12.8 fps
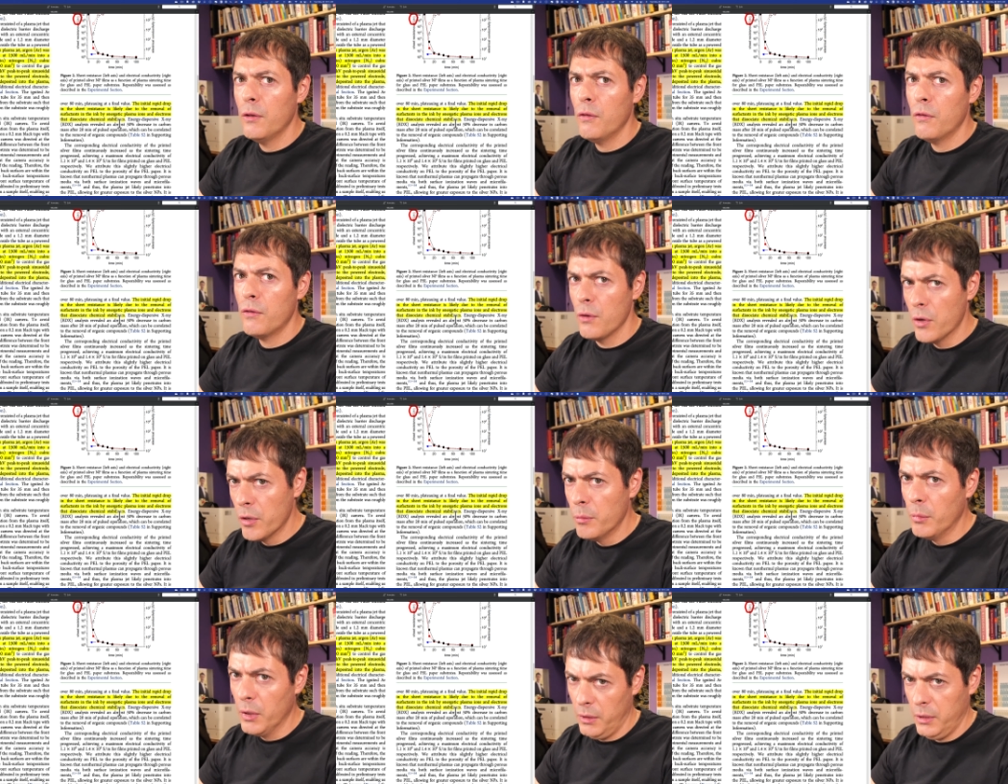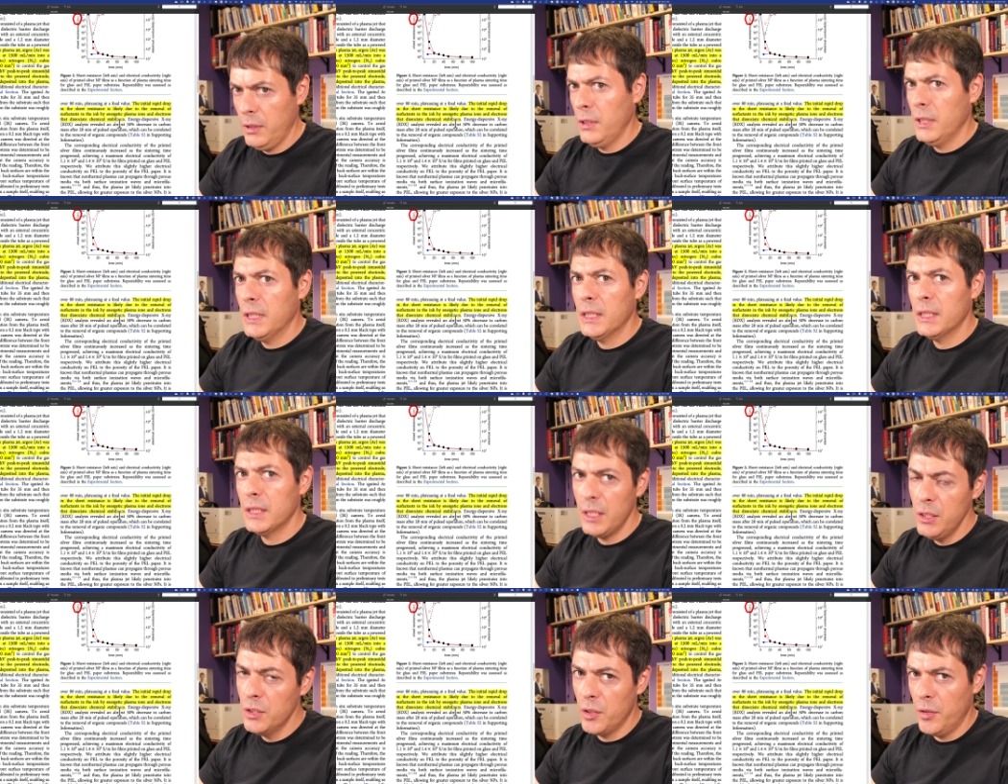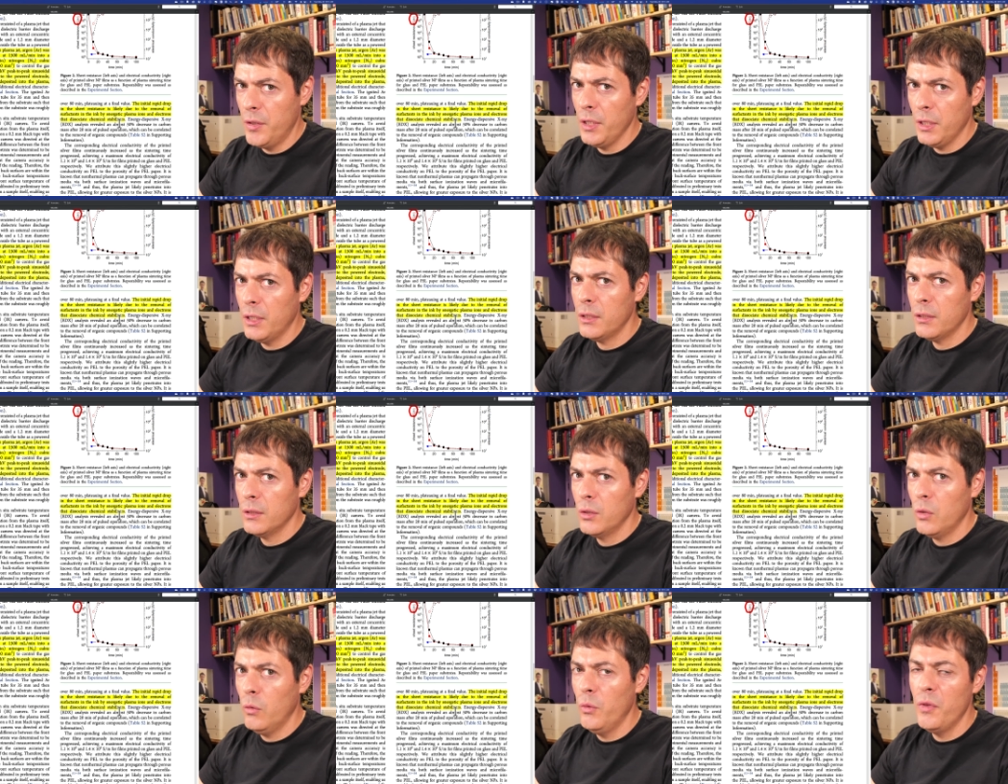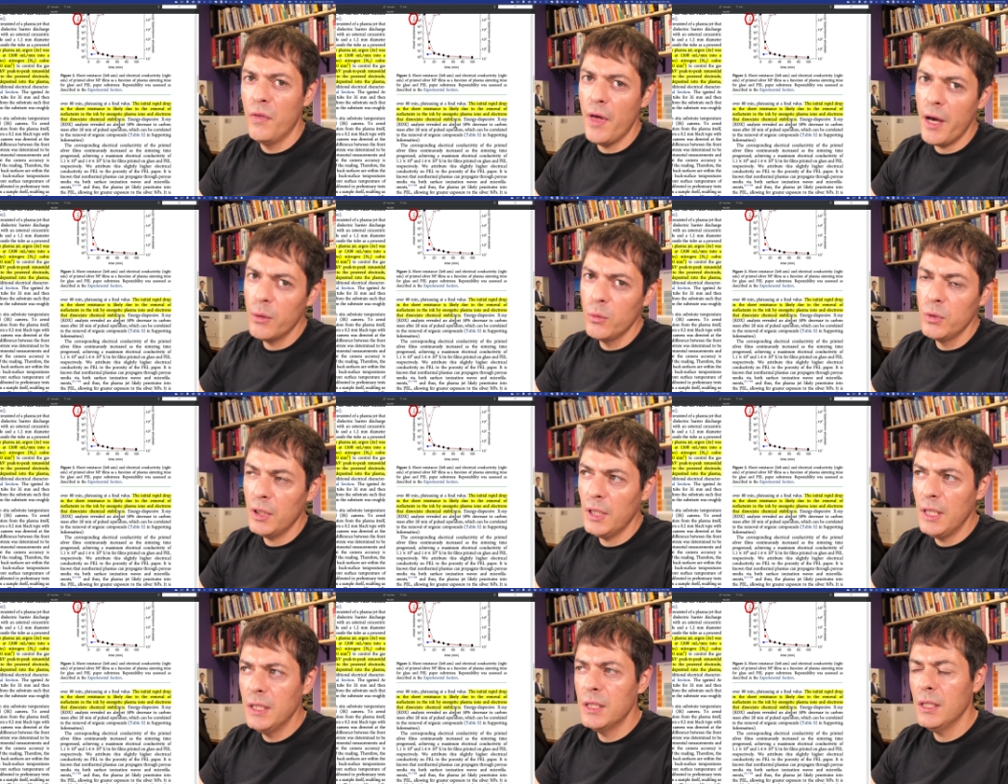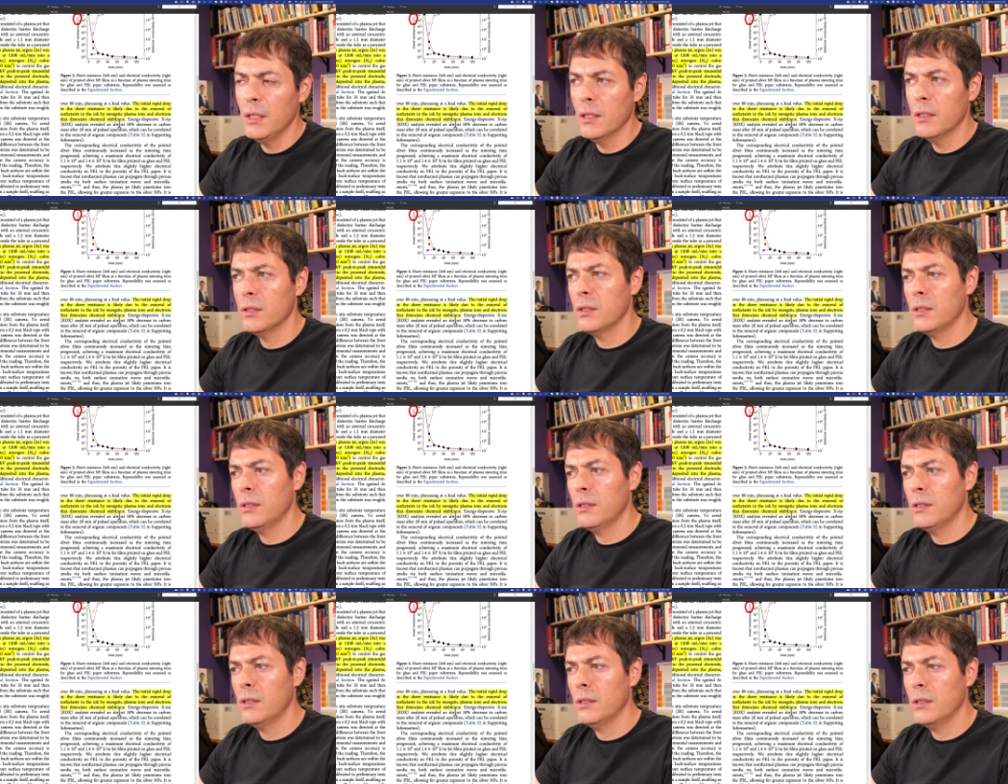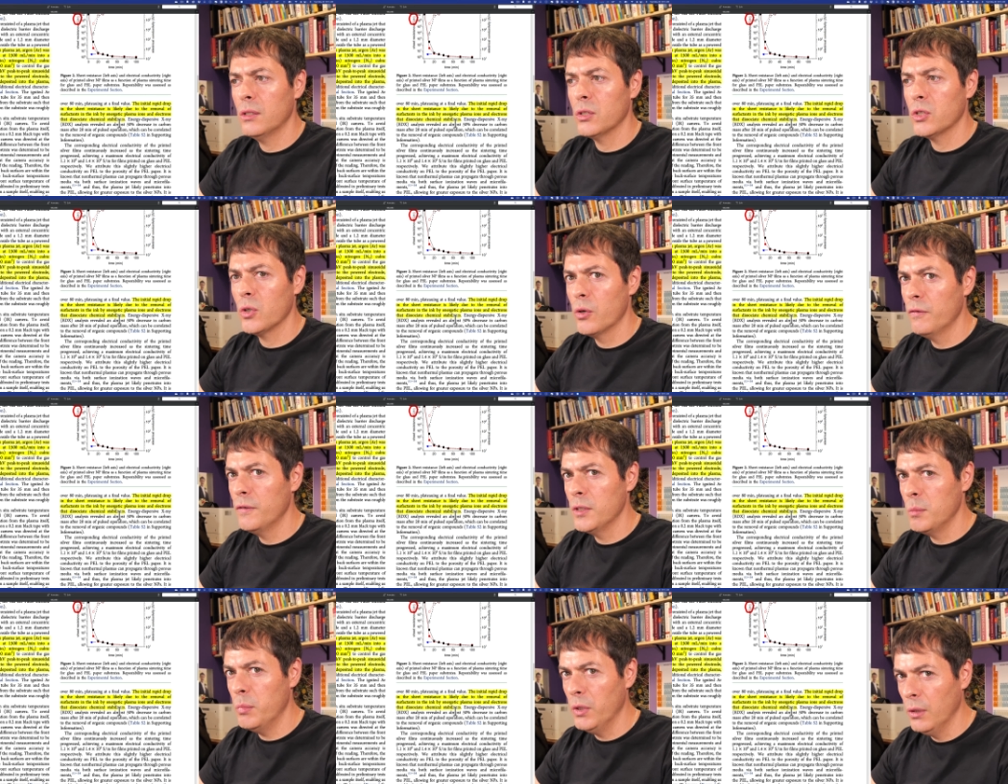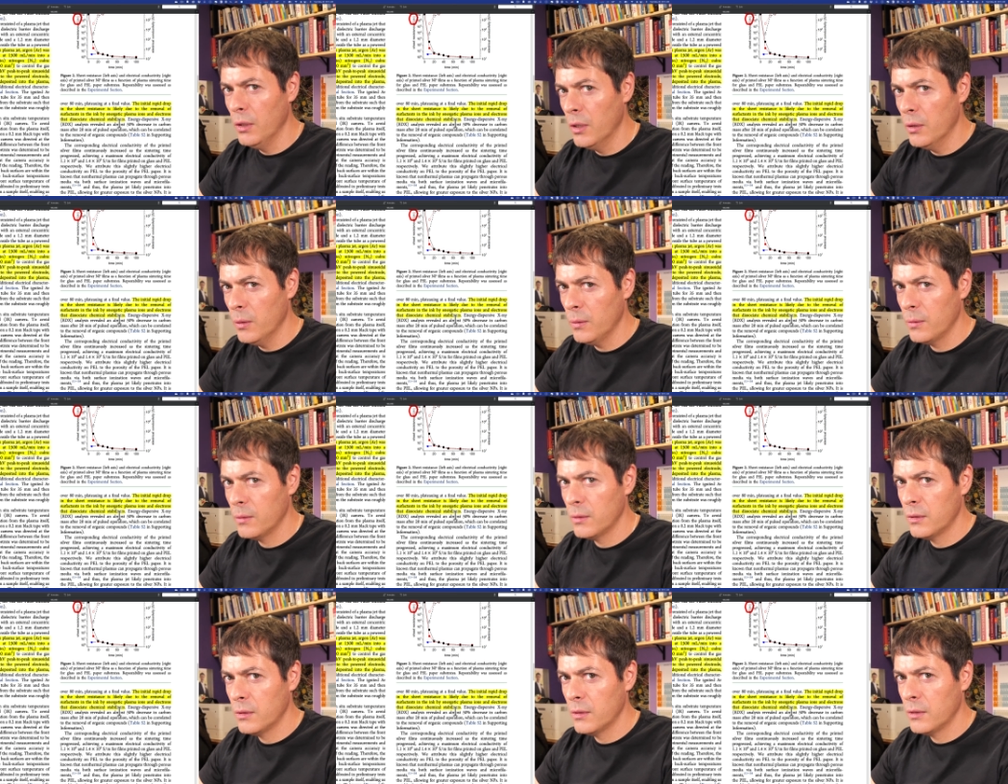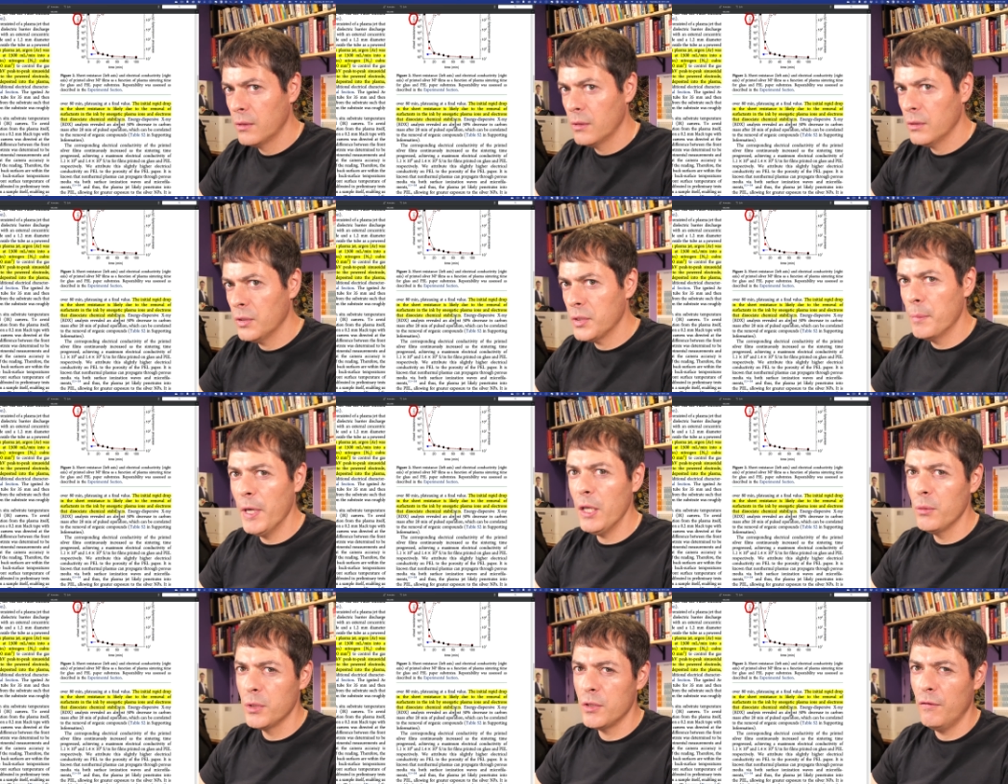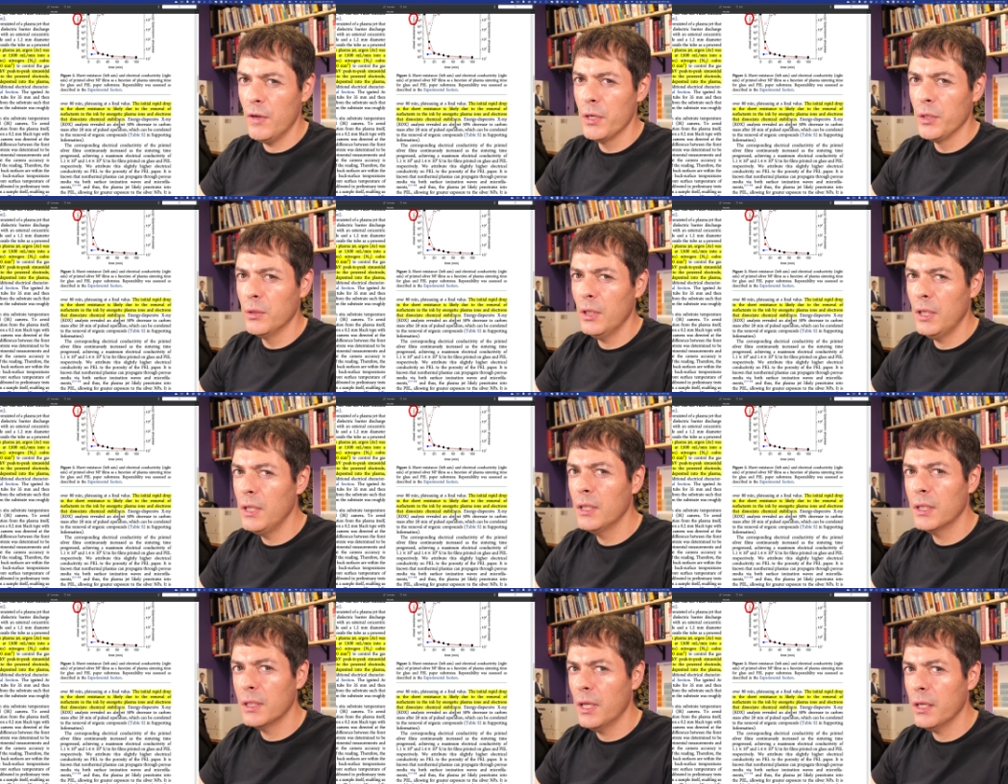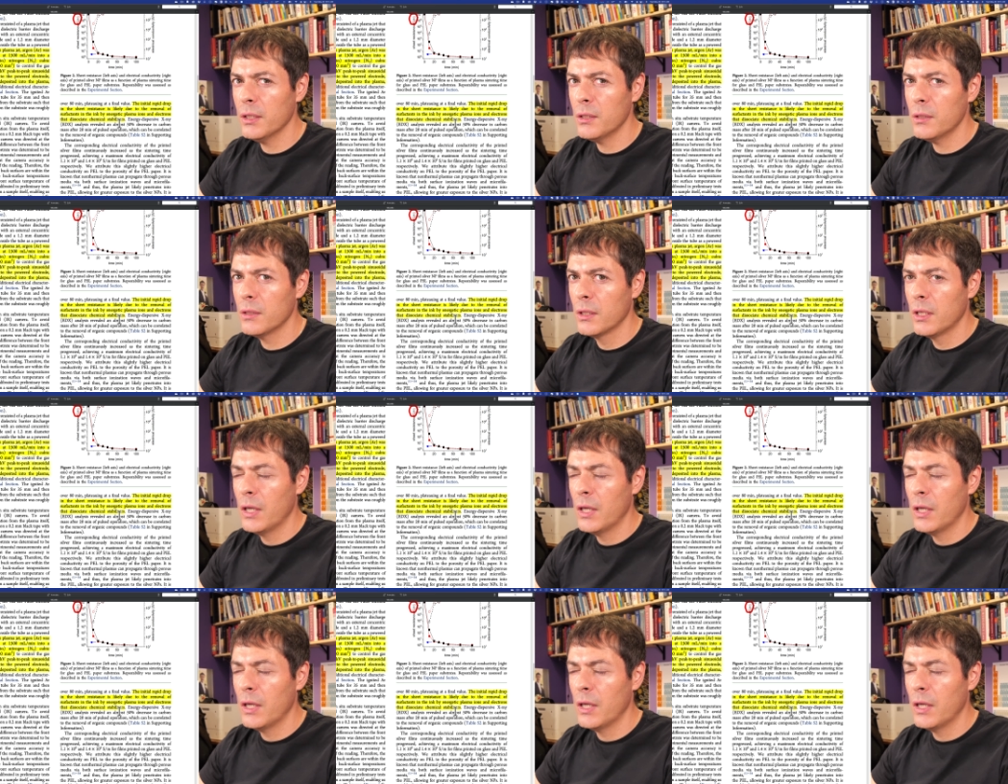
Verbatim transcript: thermally sintering it without heating the, the surface below. Tomato is a very good heat conductor,